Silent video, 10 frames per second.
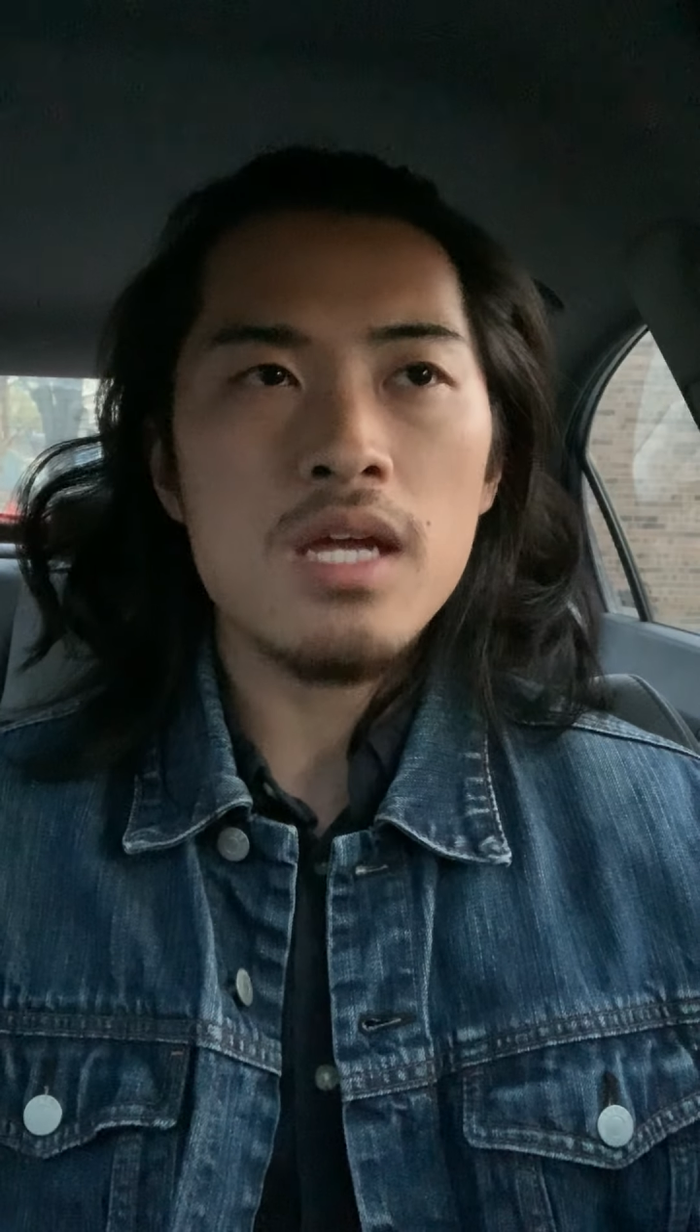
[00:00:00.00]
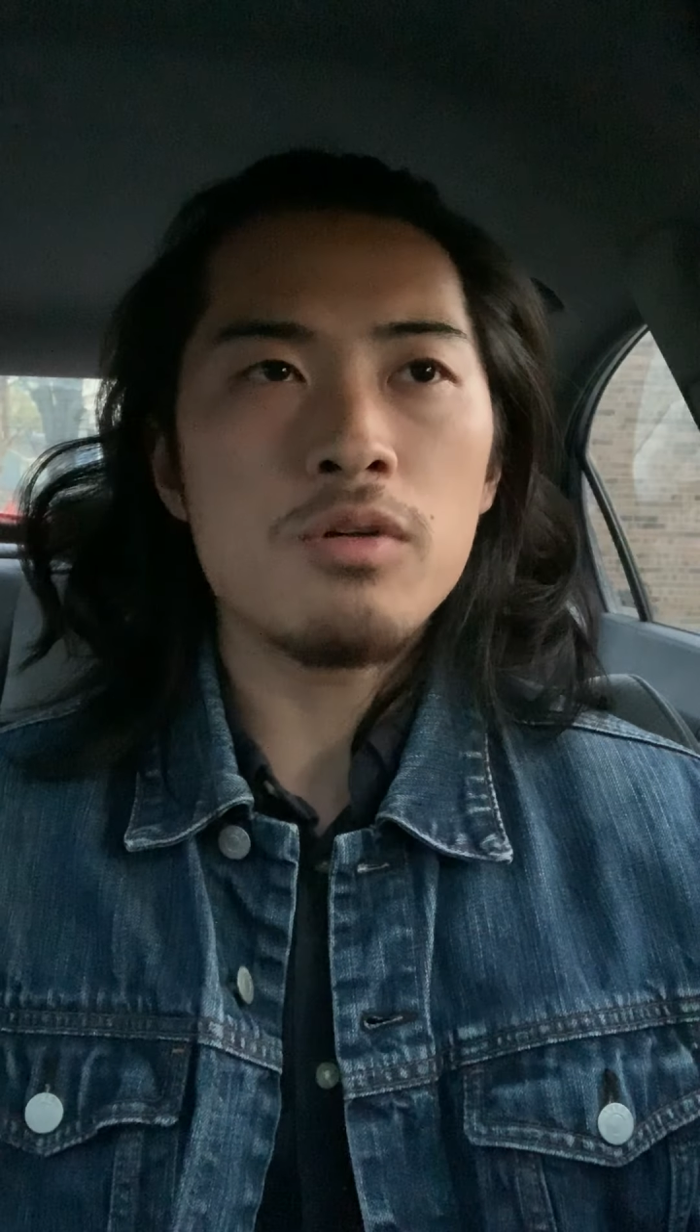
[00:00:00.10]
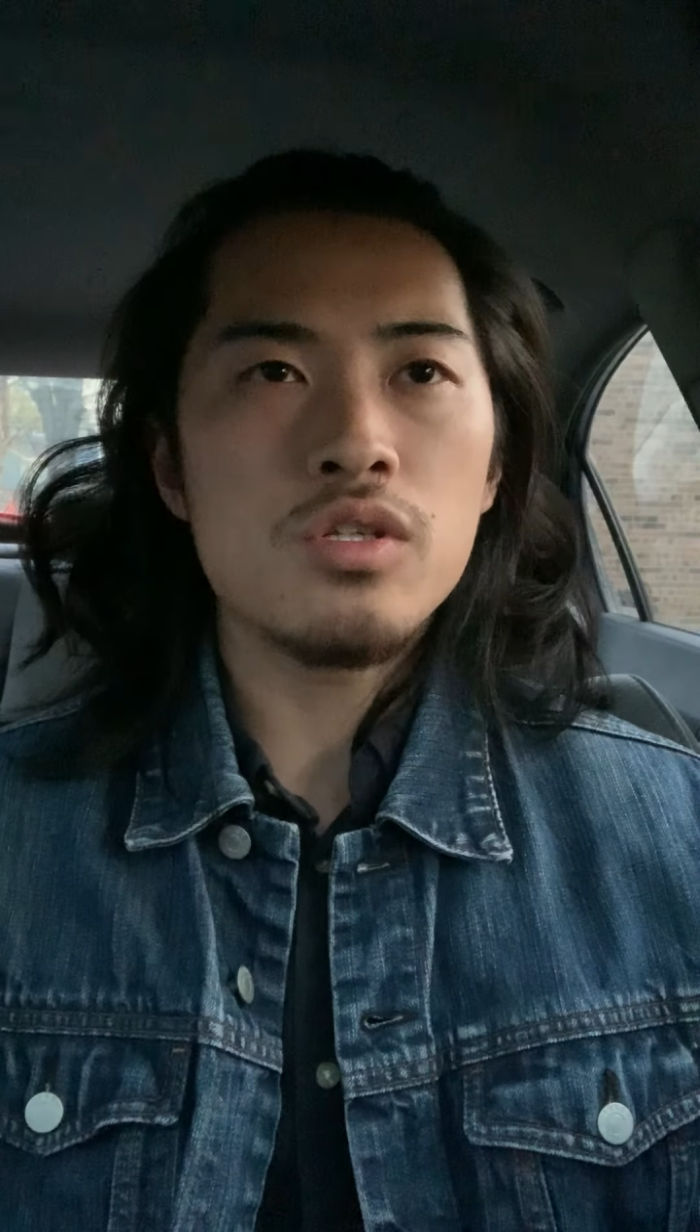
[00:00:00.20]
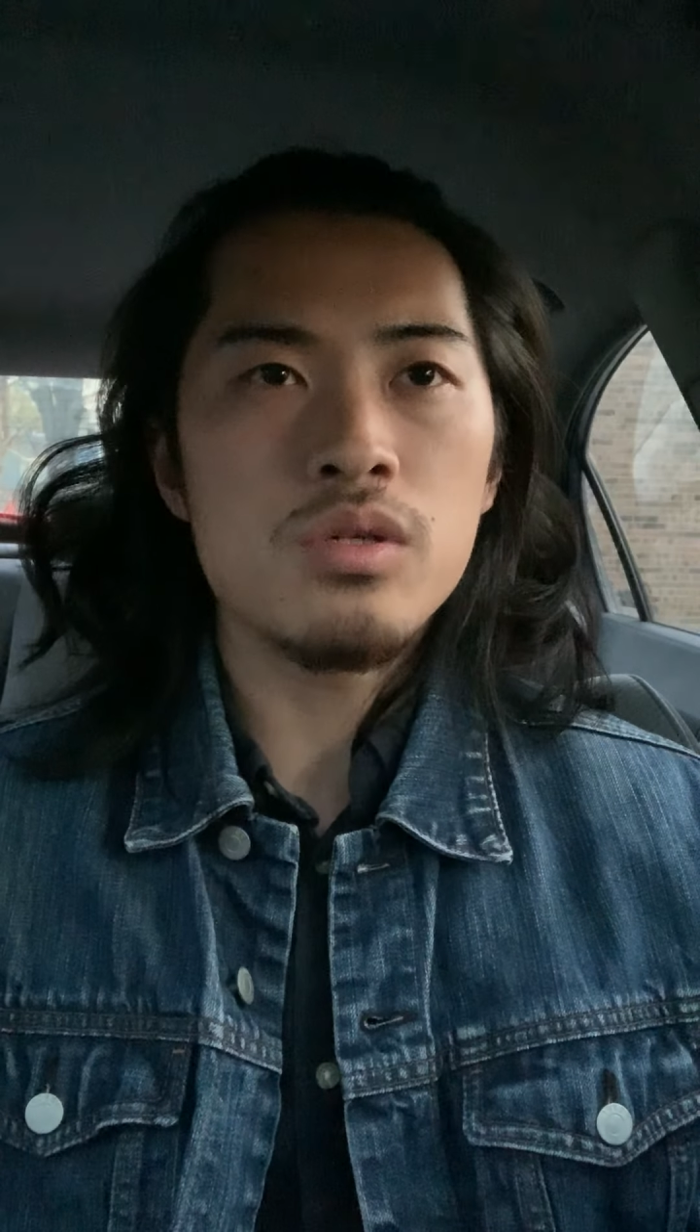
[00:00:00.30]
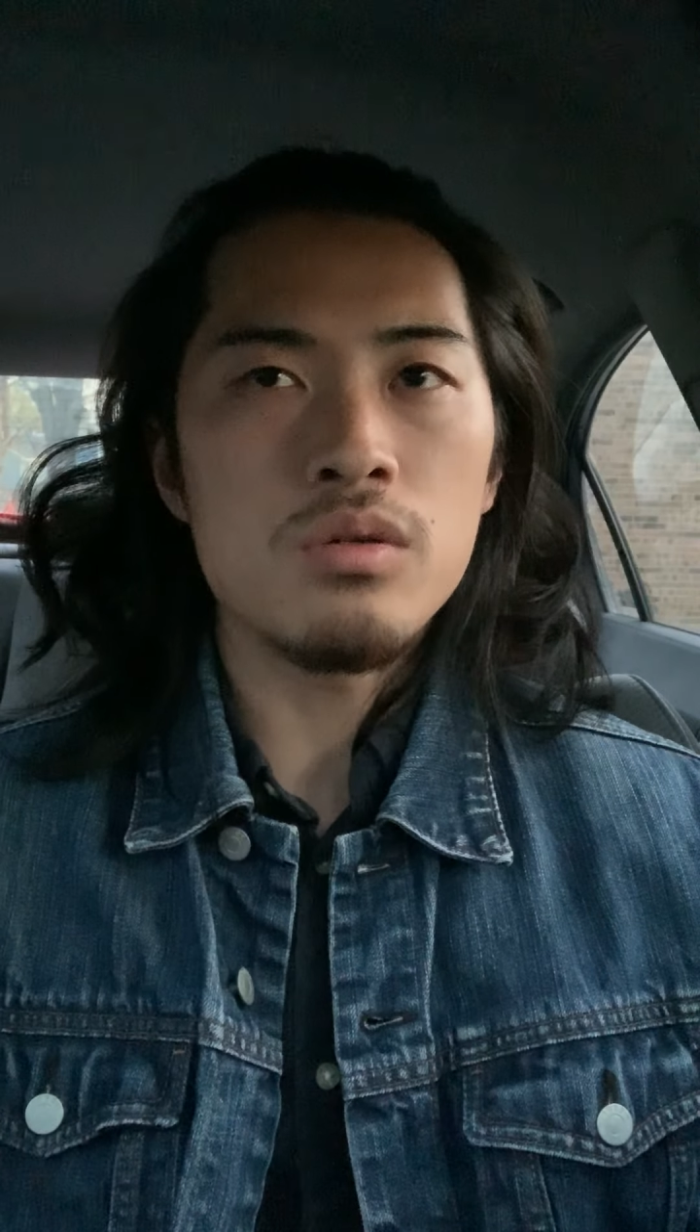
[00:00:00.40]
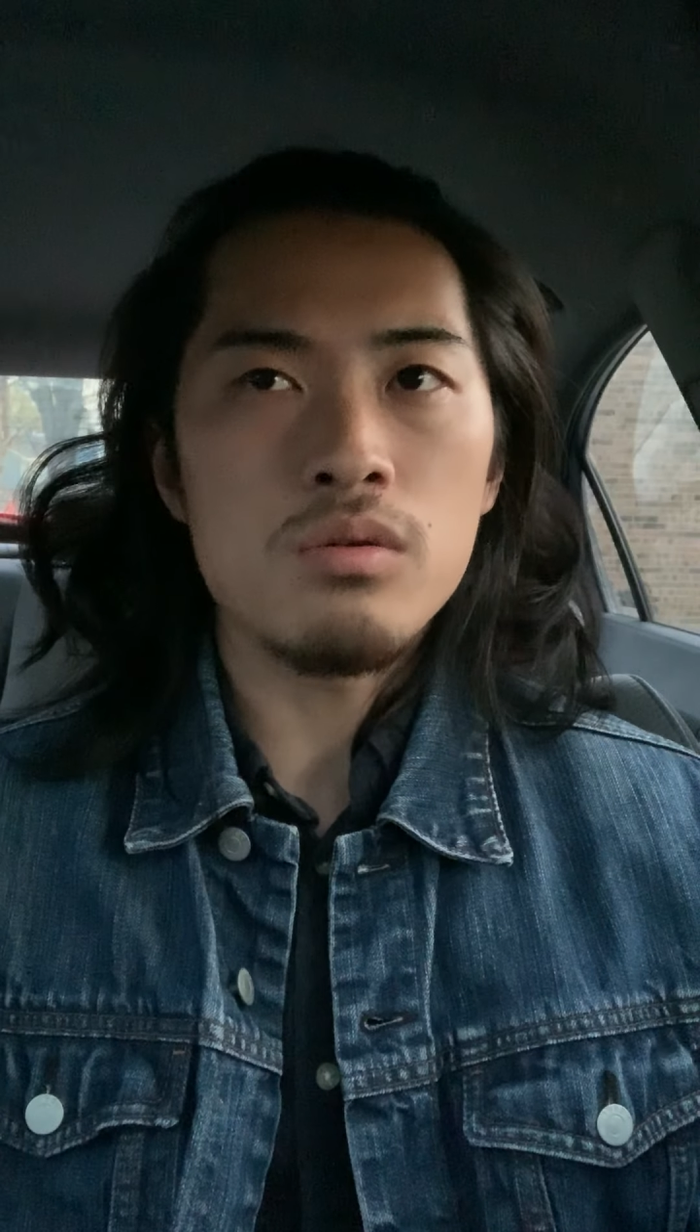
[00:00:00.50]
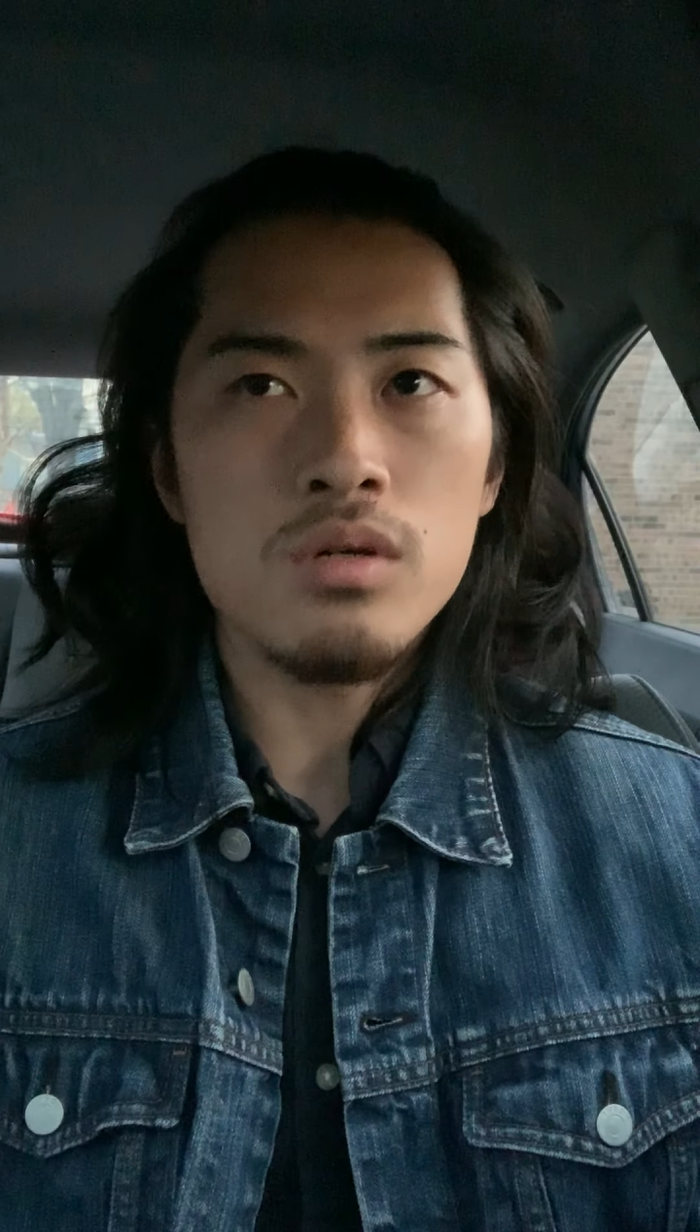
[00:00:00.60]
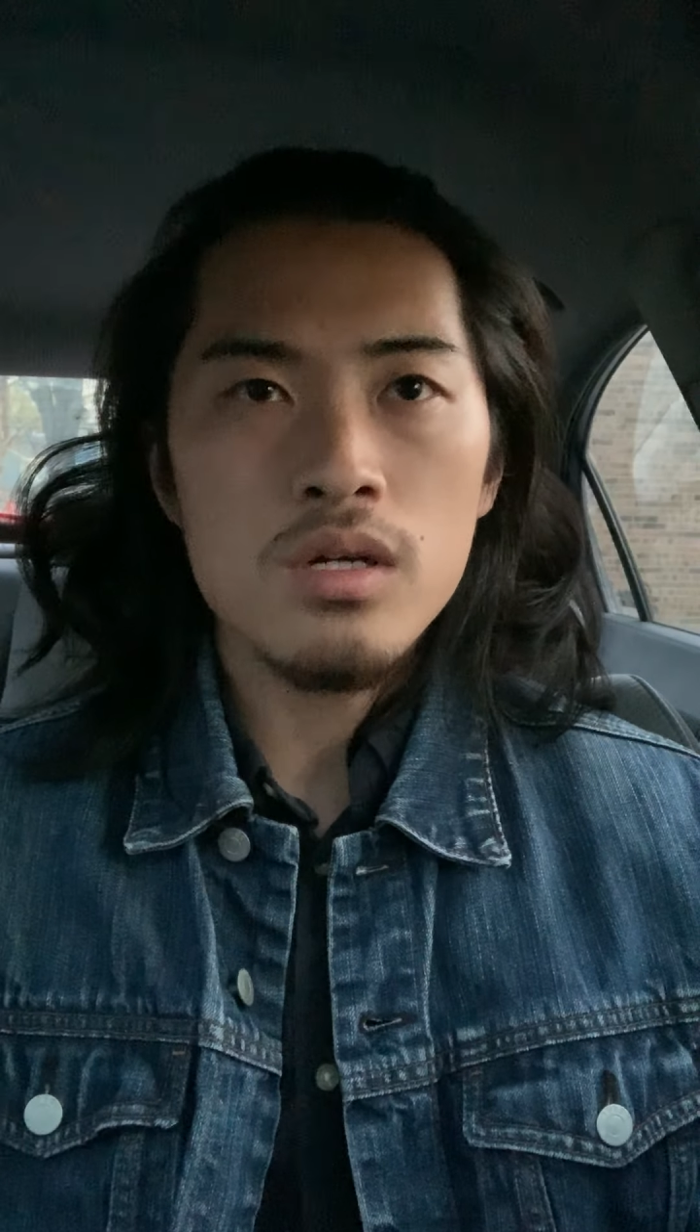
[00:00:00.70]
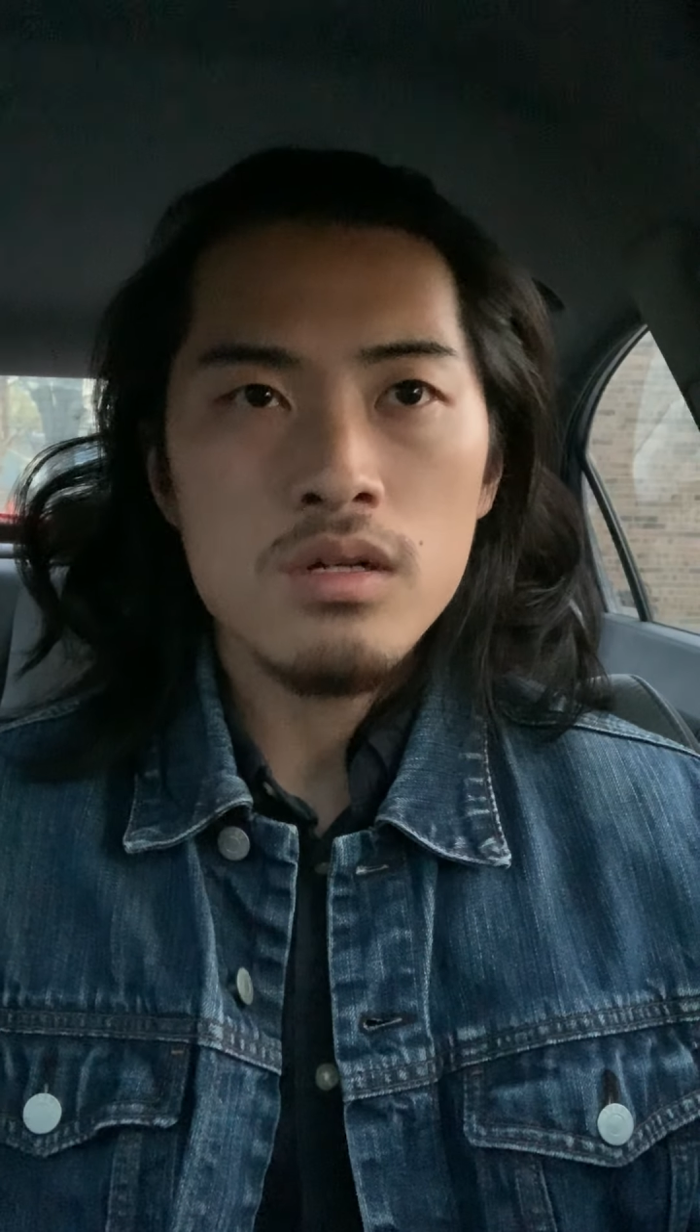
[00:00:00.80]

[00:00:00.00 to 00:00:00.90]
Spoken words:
able to